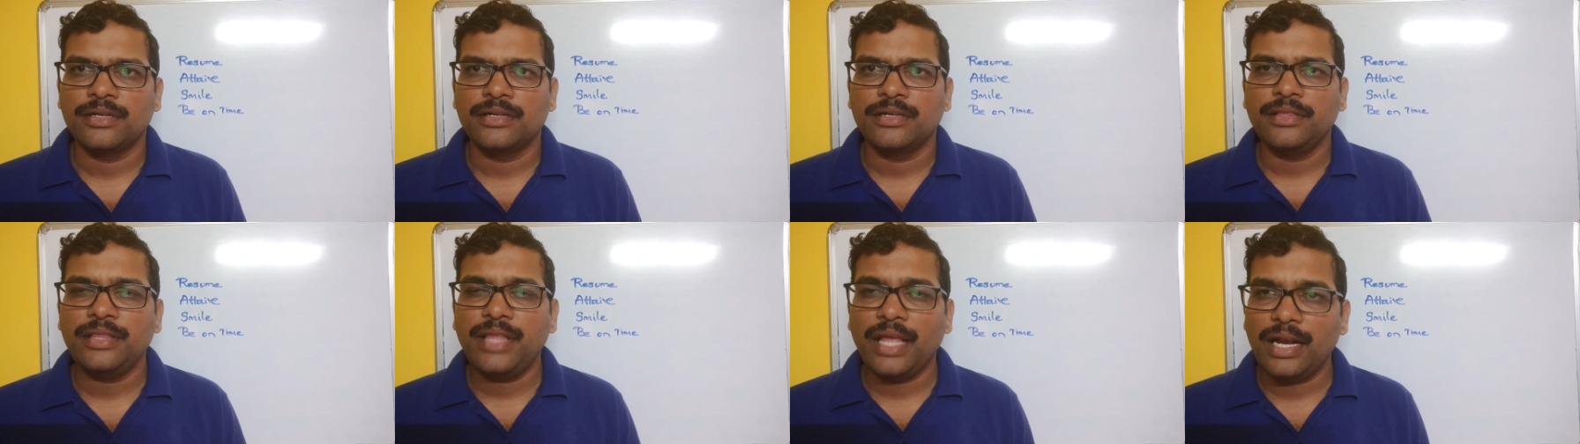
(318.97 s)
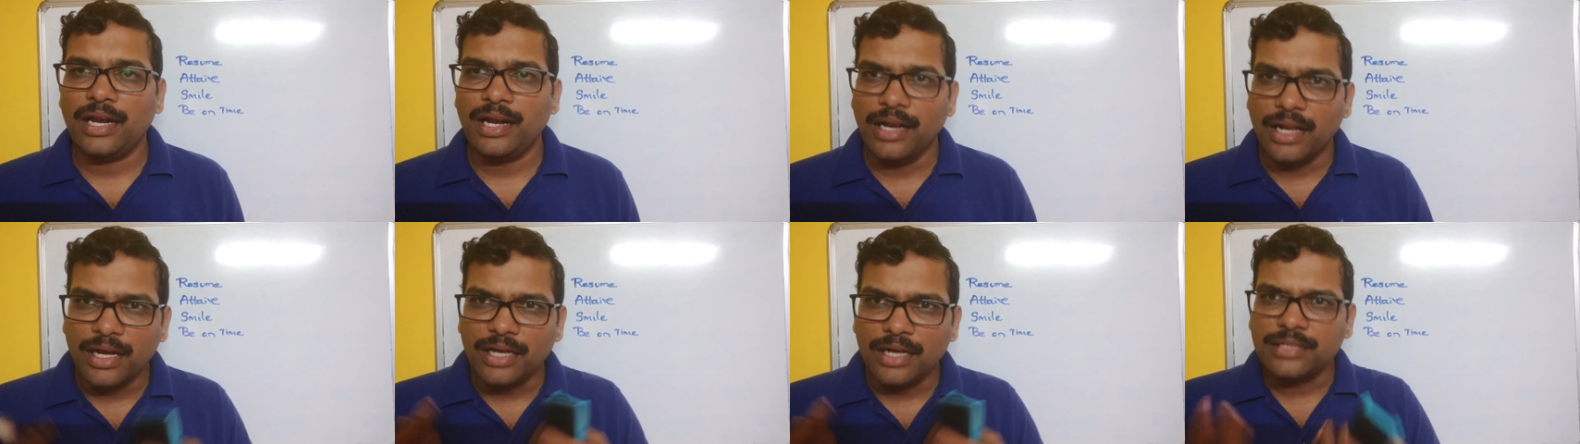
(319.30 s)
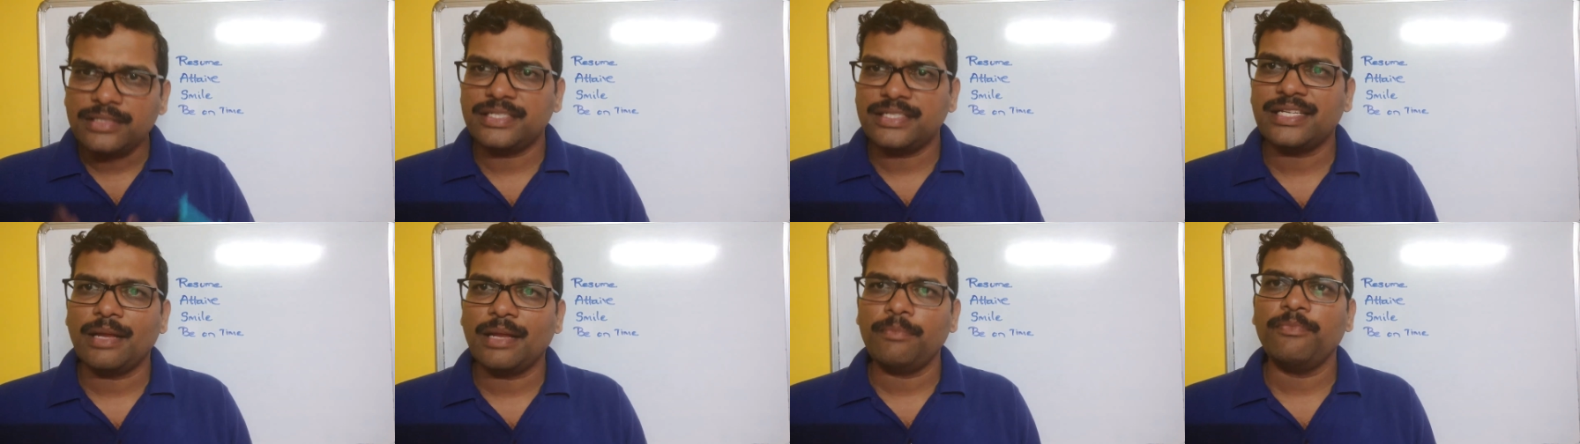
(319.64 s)
then learn
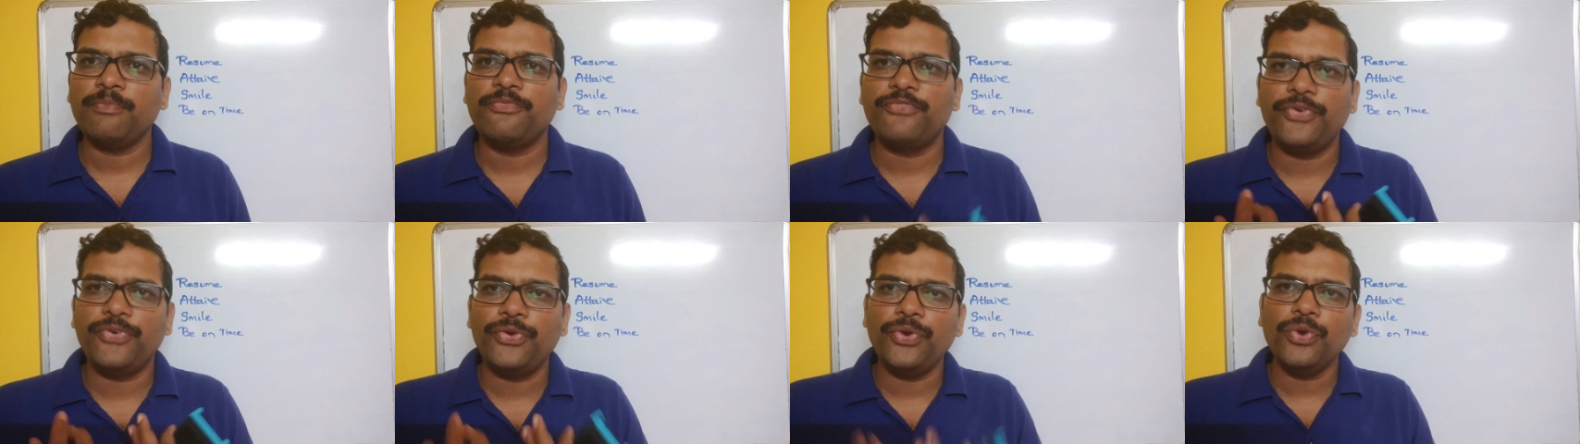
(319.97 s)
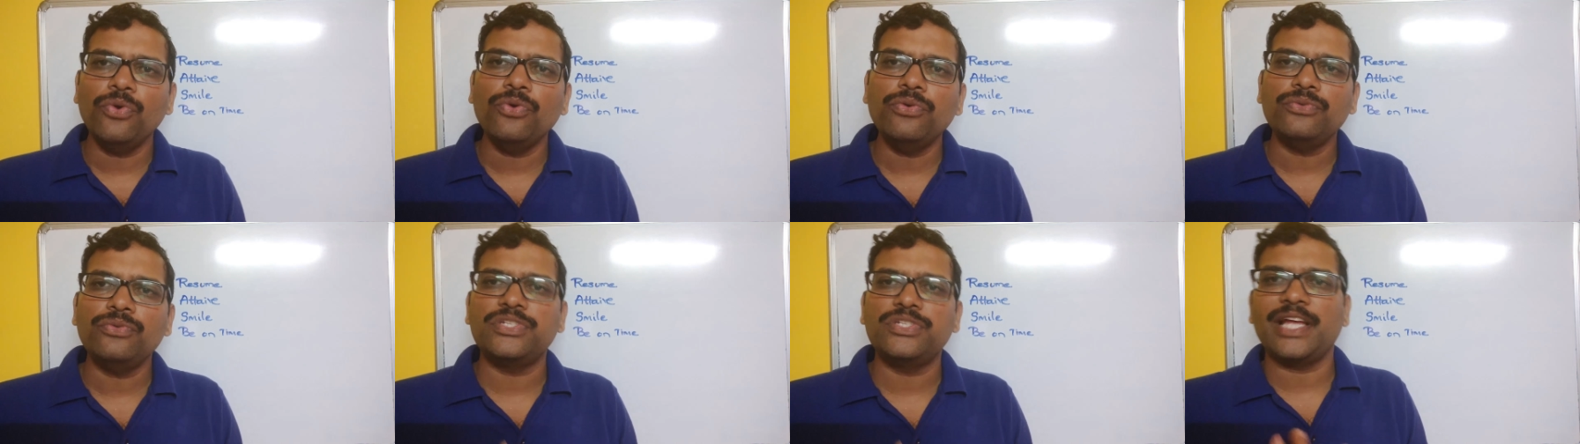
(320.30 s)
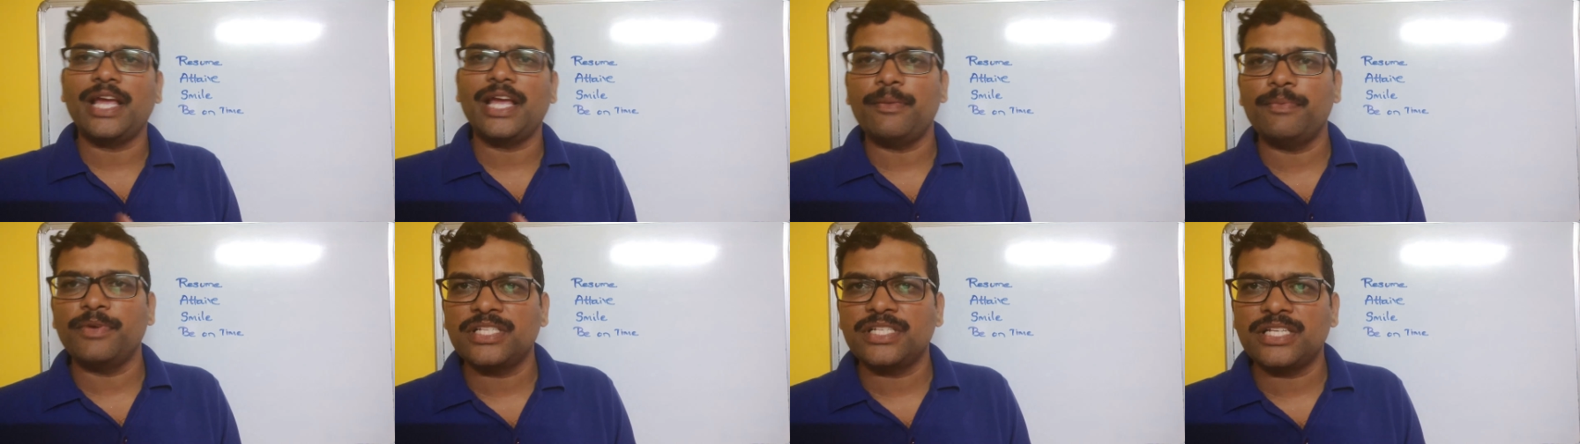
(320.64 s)
some few
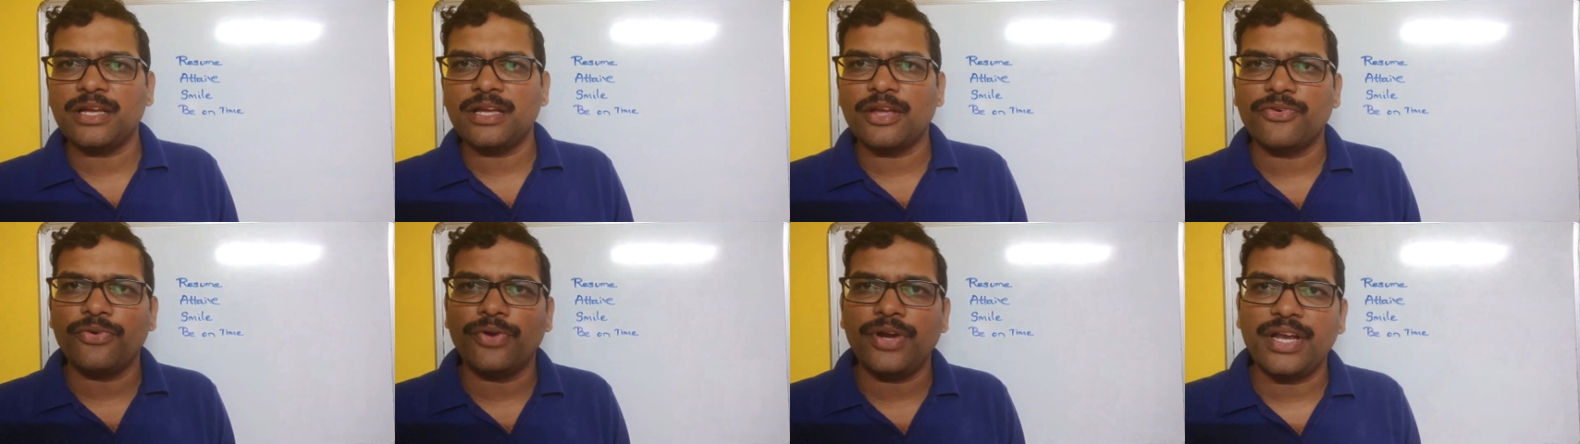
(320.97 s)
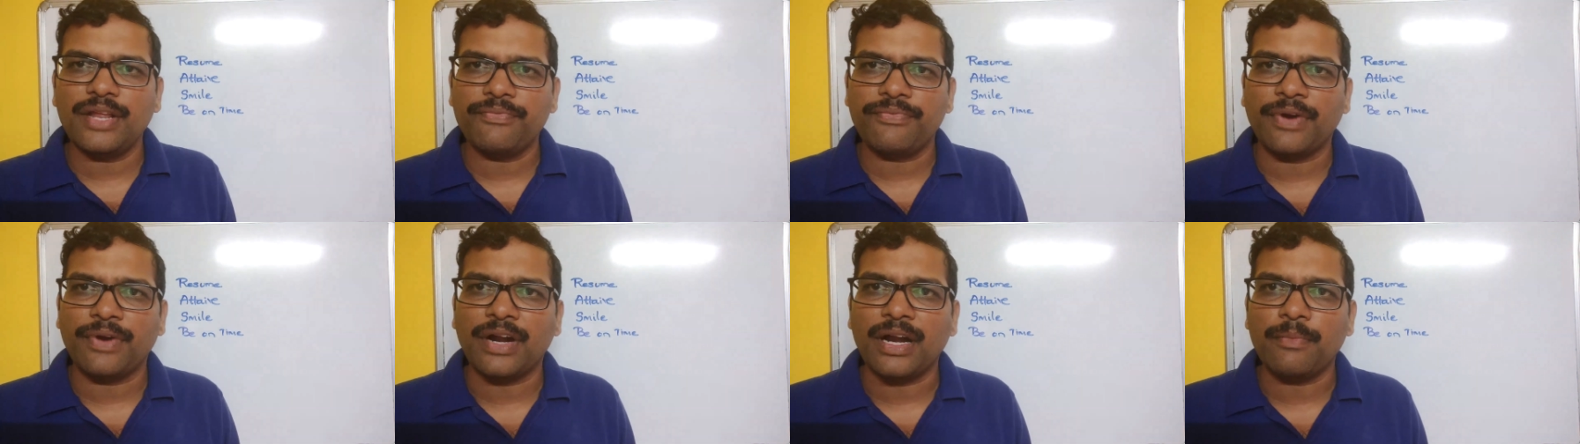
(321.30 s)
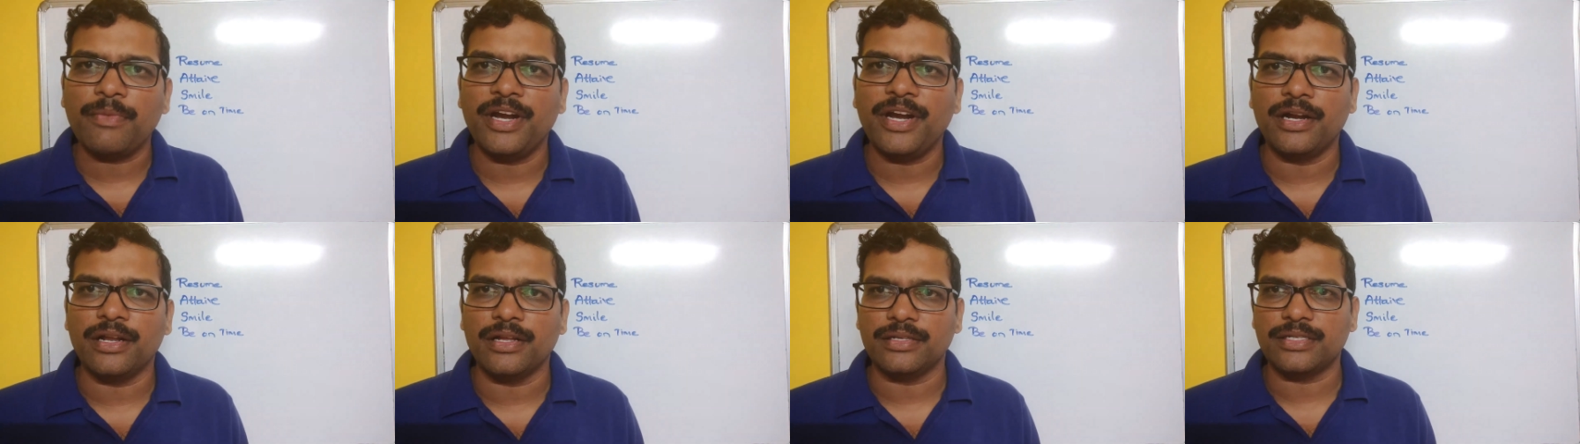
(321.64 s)
cybersecurity
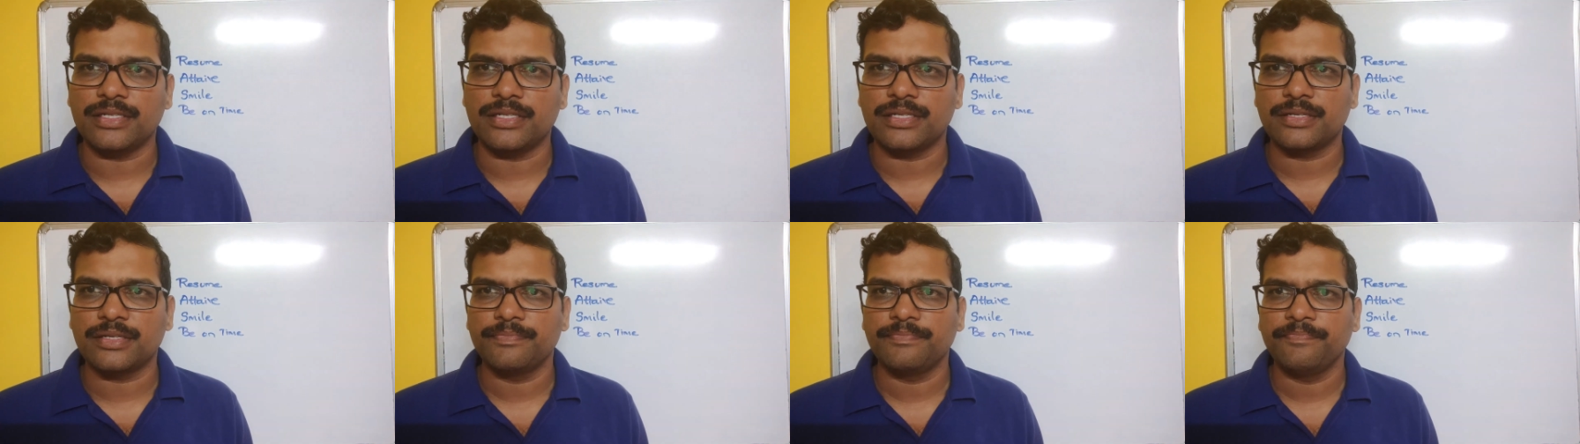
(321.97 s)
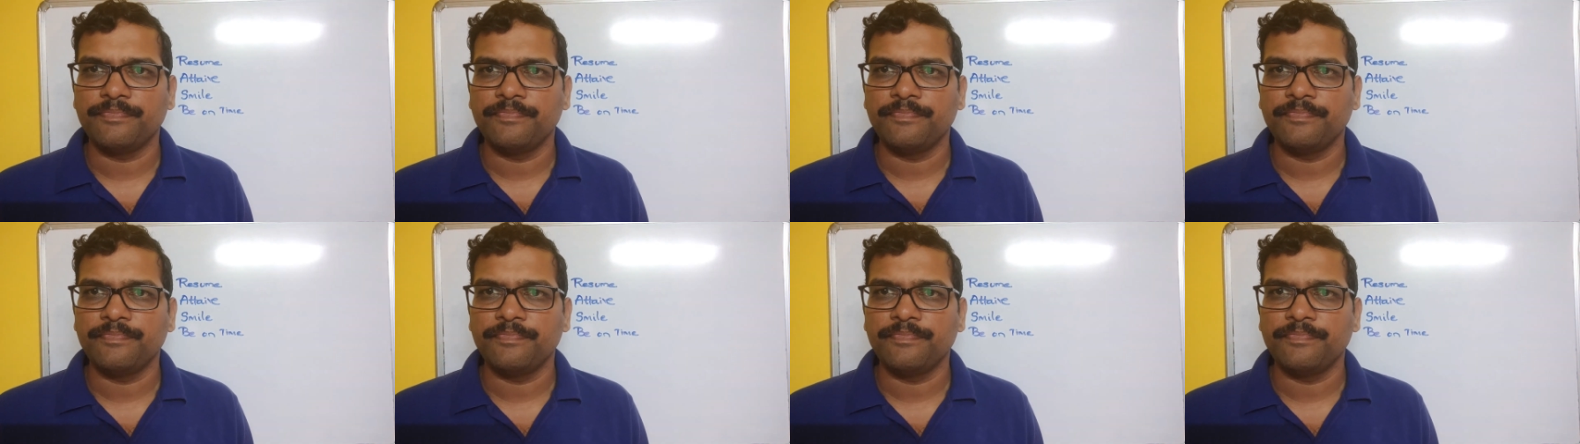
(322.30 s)
fundamentals.